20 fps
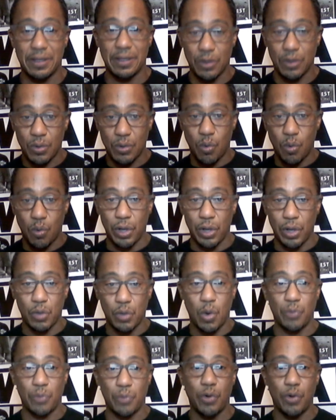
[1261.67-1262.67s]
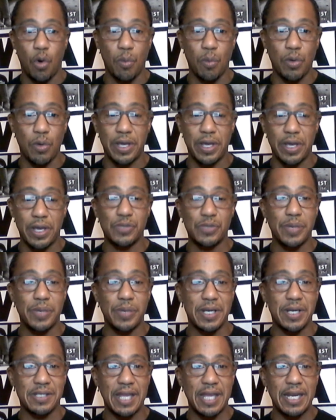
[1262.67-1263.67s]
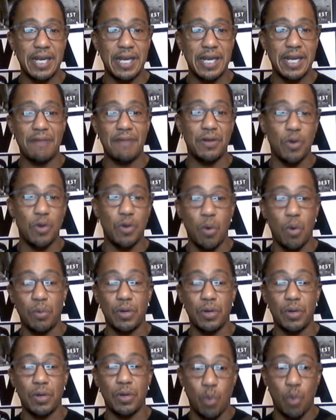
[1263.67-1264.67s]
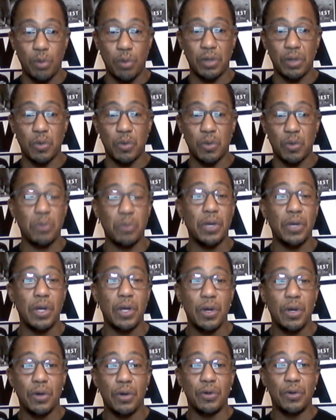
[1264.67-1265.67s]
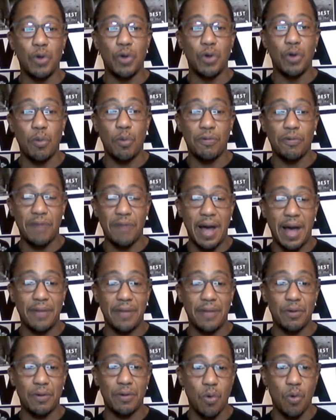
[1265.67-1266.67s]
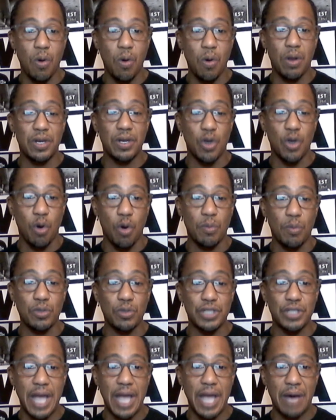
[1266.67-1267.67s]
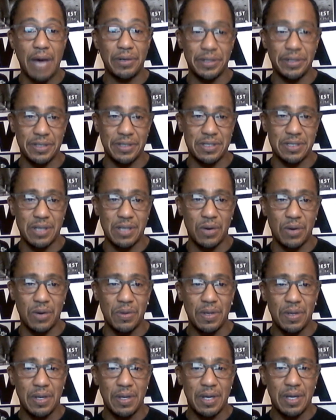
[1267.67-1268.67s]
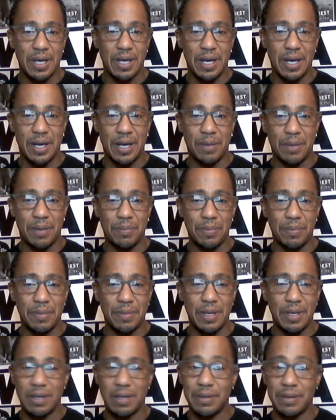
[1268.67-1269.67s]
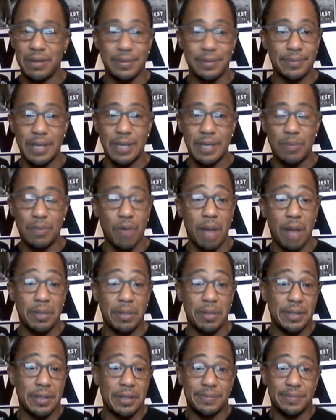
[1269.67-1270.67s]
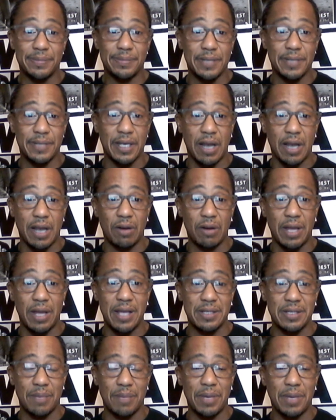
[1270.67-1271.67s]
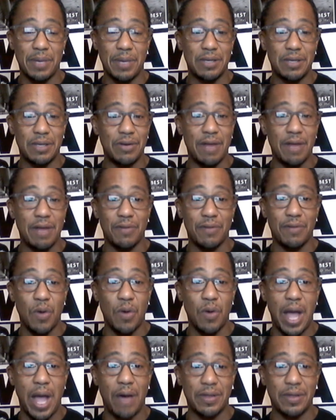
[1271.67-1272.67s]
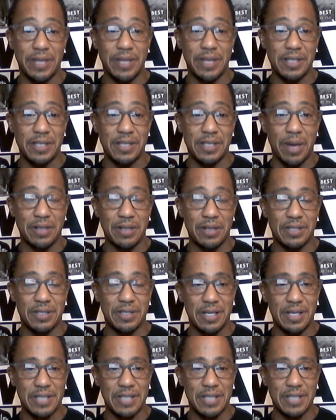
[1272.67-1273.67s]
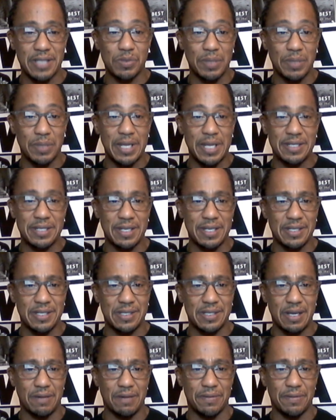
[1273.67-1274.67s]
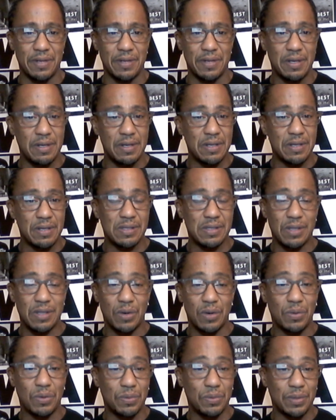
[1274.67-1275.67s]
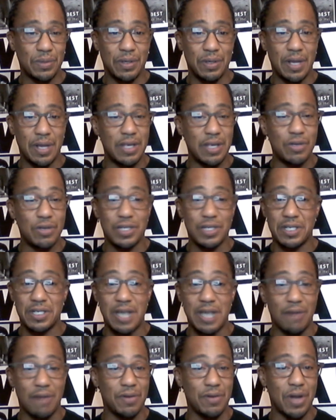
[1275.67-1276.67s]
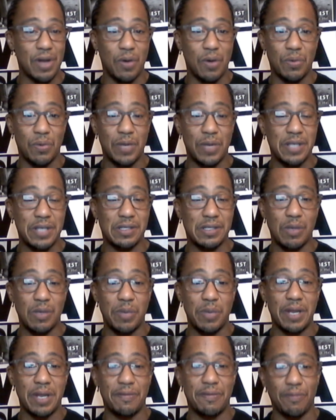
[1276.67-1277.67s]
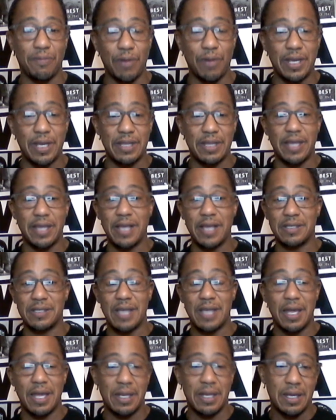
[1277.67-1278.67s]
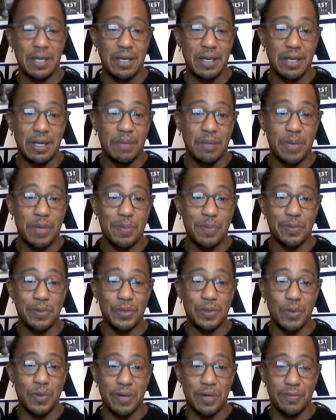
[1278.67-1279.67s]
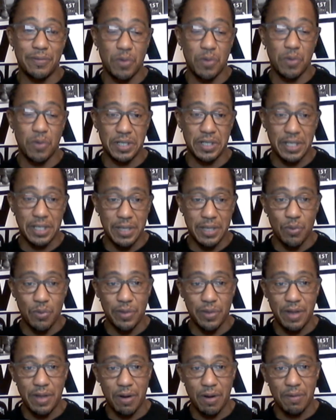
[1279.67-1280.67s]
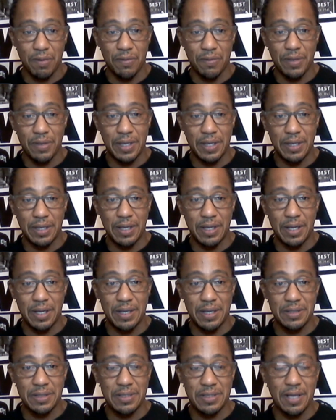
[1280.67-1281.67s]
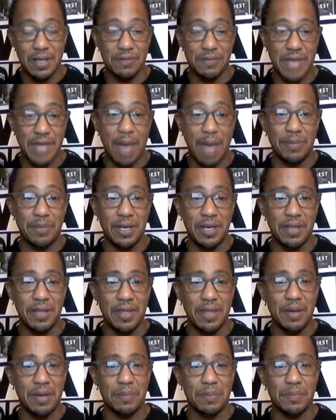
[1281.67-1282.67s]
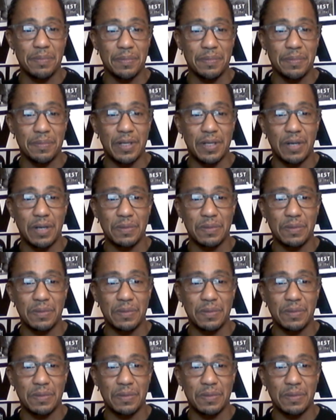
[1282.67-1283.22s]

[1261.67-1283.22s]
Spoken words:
quote unquote normal kids because they didn't have a no quote unquote normal father nor a normal childhood. So um, he probably could care less. I mean, you never know how he thinks about his kids. He was molested himself. So, you know, you just never know. It's so many freaky things that people do, unfortunately, when their stuff's happening to them, you know.